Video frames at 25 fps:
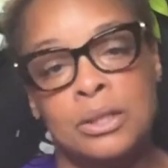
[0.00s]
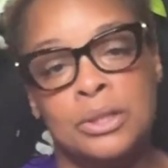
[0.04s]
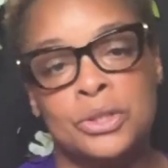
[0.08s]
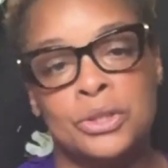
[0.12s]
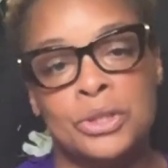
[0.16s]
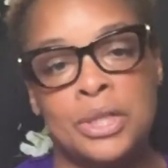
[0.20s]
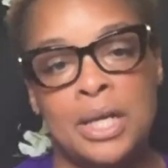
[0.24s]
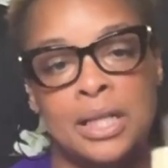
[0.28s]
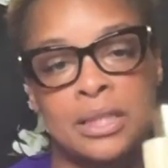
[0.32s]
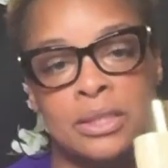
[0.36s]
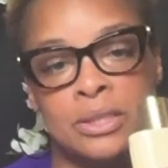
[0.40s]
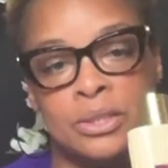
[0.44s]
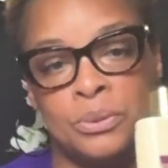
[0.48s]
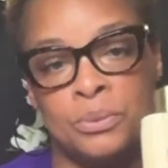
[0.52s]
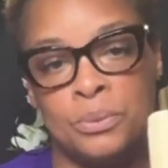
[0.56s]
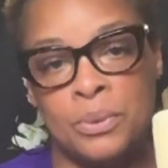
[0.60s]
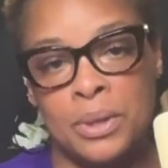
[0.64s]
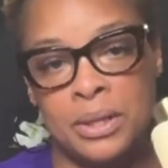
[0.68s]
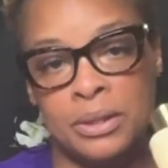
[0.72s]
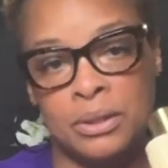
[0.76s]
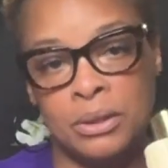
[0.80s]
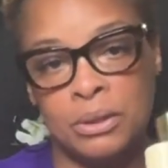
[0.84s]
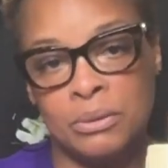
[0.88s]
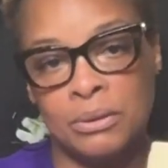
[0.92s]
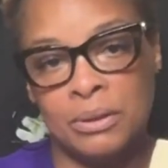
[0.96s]
or trying to
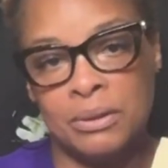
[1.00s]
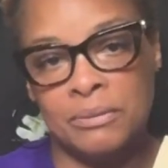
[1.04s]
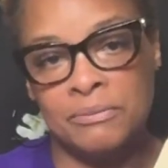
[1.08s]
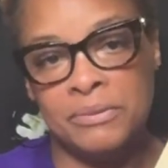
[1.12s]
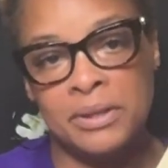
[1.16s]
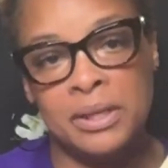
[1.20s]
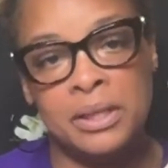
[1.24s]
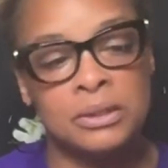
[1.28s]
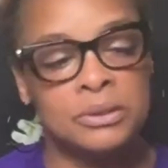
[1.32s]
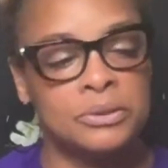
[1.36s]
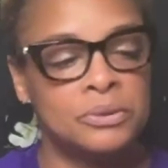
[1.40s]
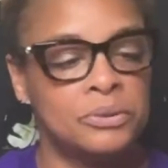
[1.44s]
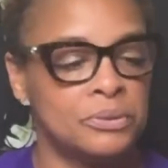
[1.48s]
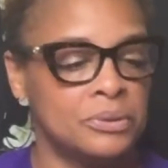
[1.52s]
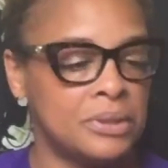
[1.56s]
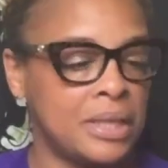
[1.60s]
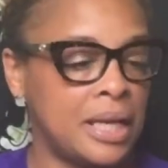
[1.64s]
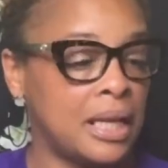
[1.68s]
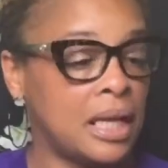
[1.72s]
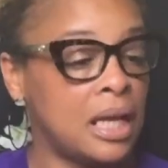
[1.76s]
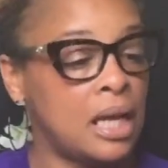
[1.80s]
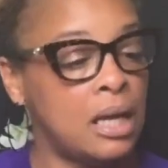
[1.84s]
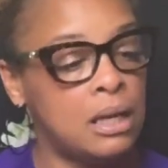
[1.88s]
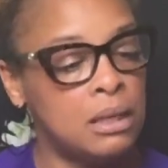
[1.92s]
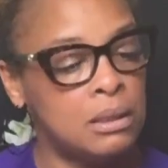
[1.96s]
wear the cream velvet, she's like,
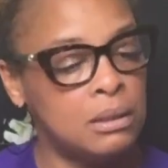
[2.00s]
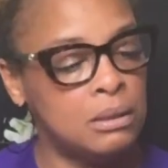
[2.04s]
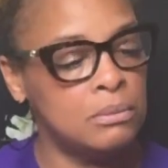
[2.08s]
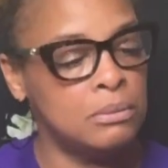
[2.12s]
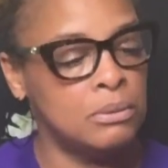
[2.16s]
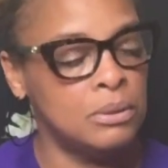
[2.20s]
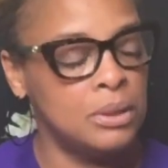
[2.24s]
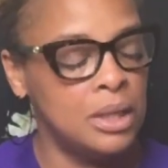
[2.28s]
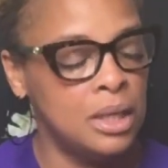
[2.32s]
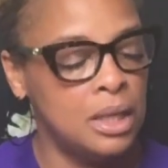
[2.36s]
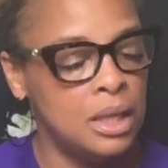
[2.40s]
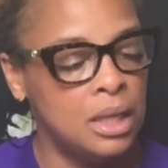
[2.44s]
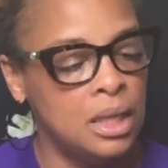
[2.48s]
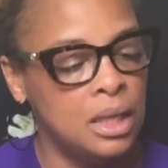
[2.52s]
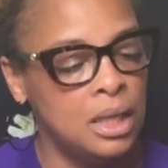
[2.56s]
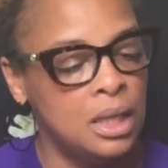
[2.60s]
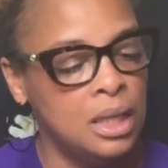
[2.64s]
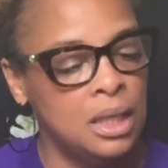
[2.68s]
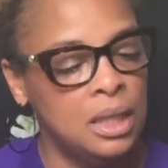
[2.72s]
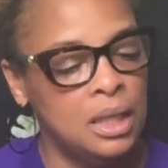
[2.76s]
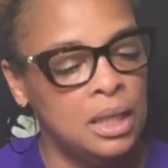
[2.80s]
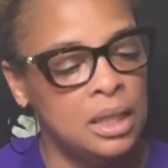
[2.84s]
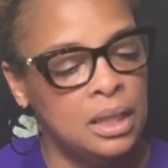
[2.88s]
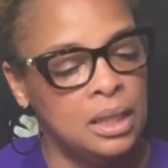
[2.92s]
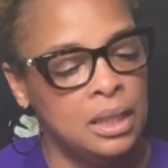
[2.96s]
oh,
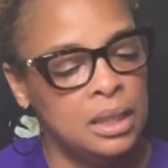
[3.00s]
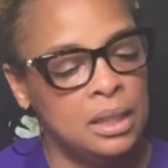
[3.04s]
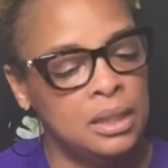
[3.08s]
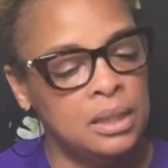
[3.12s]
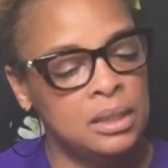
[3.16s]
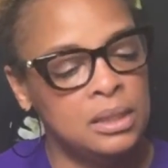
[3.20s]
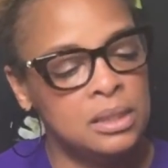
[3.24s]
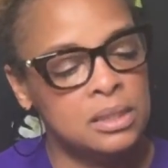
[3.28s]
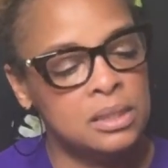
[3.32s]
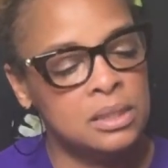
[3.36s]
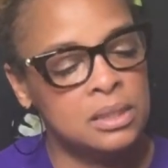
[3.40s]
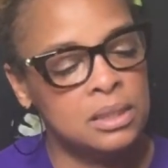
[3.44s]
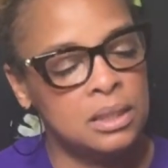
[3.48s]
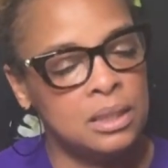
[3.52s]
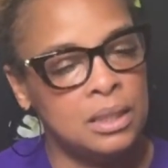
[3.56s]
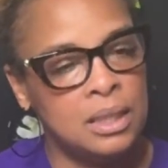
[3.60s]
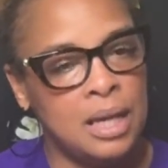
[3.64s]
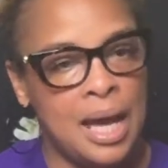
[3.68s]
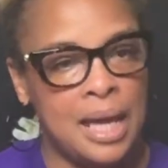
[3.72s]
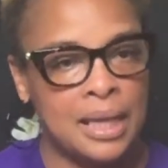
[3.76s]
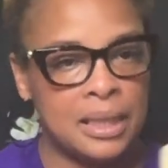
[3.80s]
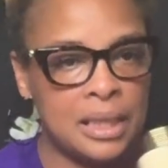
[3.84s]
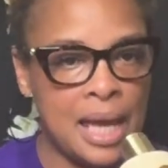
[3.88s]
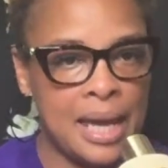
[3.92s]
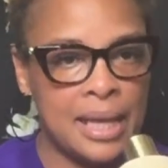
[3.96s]
it's
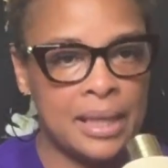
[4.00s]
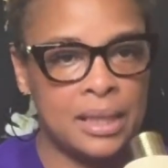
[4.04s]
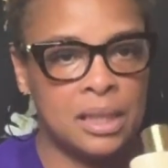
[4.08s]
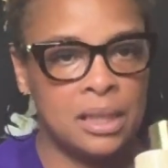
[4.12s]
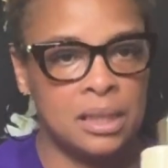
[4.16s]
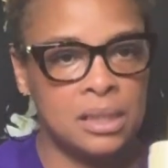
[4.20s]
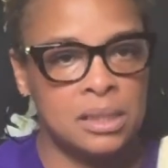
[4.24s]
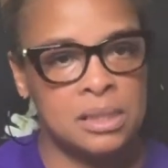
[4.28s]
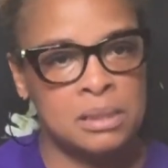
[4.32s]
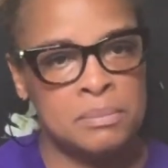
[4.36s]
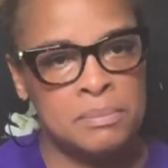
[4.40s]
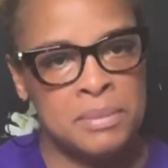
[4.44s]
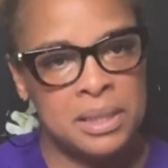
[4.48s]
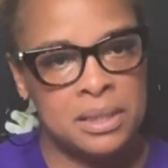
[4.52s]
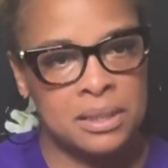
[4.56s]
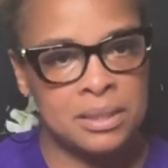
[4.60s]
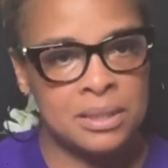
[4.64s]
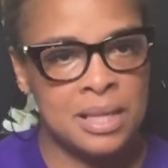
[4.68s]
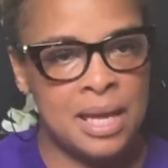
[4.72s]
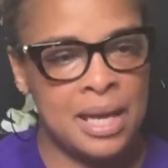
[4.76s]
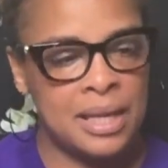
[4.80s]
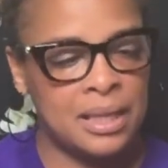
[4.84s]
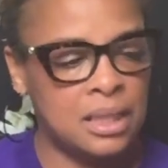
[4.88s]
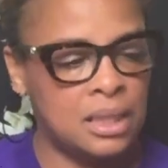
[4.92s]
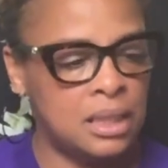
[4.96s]
I like it. It smells
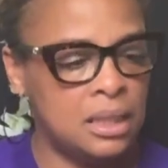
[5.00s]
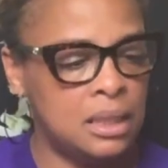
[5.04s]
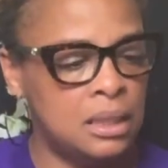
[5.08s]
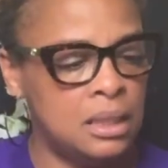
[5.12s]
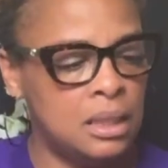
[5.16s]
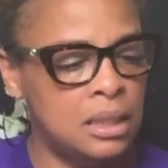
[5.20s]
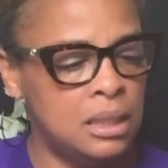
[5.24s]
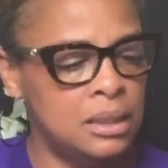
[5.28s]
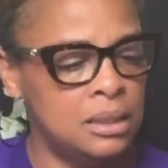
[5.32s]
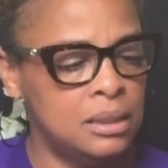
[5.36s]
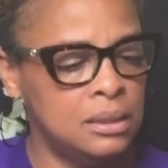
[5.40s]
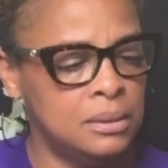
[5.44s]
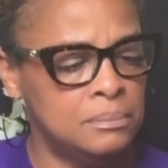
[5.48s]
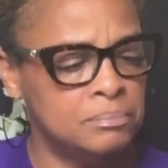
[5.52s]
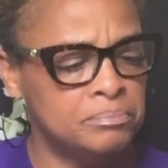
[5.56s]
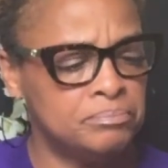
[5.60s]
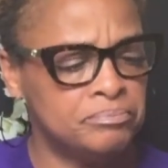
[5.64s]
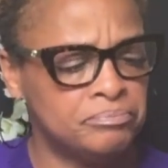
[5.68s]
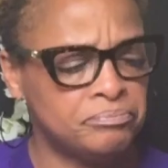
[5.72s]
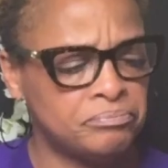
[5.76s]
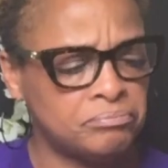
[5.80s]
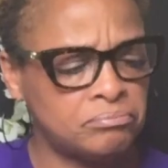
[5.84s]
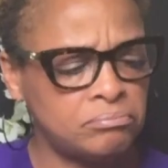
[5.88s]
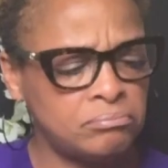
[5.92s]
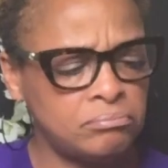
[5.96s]
like it.
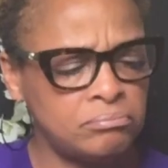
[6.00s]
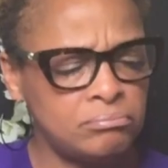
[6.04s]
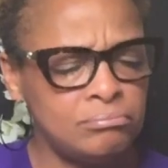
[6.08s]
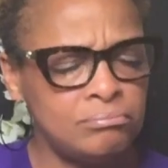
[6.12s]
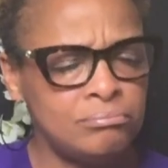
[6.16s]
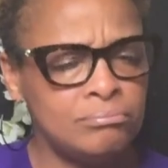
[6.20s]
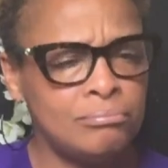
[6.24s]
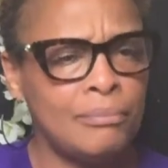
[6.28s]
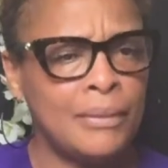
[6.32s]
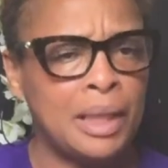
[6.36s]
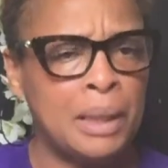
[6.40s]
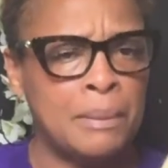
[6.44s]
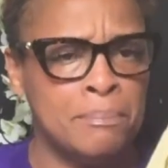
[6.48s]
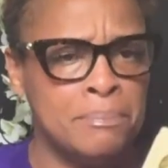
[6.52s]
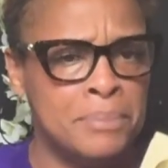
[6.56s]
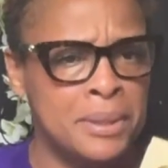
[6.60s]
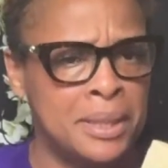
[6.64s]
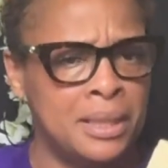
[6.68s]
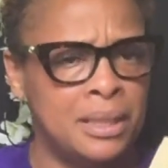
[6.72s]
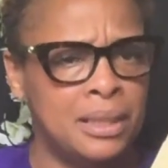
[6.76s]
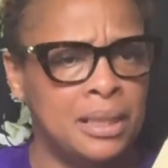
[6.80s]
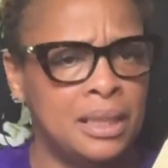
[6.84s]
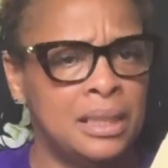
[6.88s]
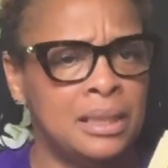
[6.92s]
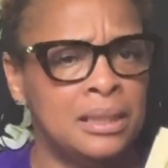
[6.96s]

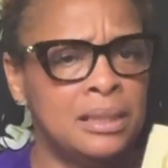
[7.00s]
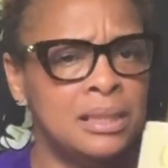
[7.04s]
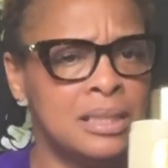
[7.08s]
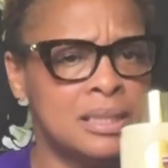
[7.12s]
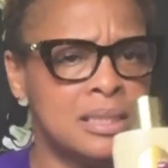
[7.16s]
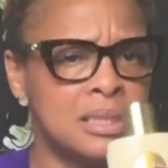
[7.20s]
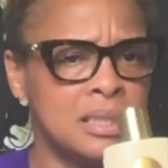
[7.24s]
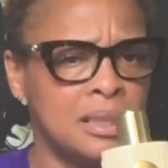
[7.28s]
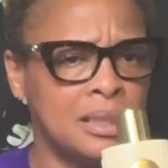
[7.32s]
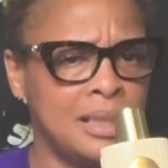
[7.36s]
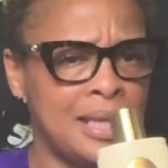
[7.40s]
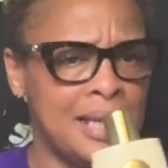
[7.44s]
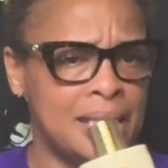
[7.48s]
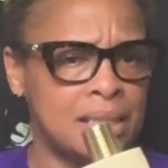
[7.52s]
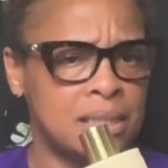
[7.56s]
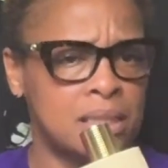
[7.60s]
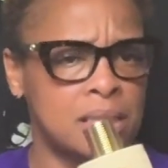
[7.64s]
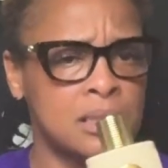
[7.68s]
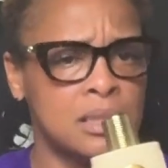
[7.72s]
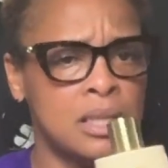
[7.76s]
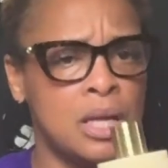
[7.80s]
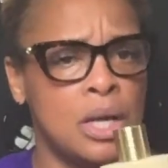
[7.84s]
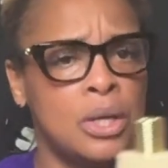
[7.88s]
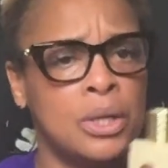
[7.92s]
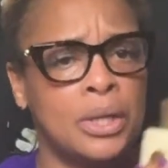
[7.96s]
But it doesn't last
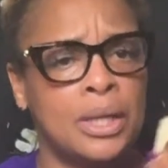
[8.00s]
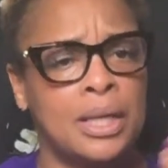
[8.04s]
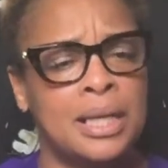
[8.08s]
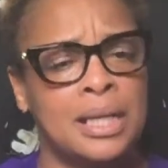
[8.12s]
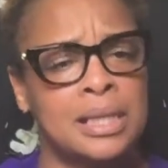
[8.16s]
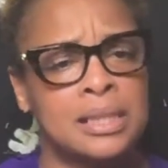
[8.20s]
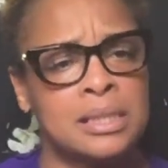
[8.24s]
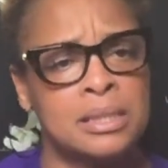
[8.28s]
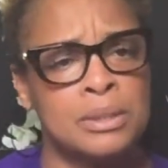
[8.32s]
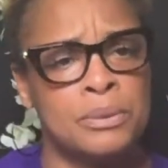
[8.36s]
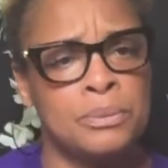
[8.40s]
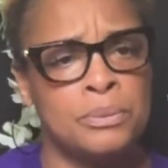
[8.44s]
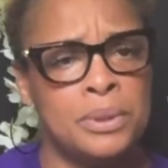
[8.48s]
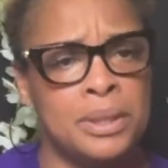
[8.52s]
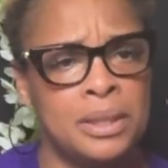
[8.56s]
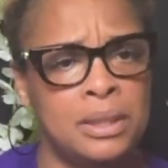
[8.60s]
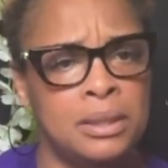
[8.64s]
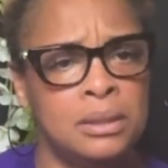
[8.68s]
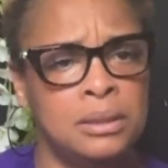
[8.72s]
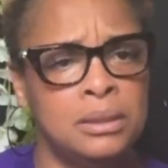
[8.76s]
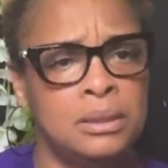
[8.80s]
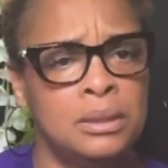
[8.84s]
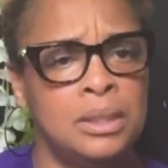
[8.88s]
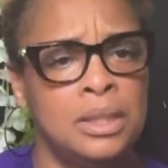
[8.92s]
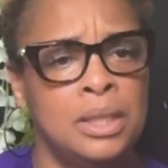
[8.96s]
as long. And I said,
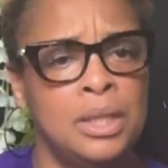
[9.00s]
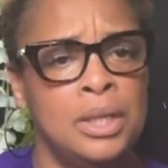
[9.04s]
well,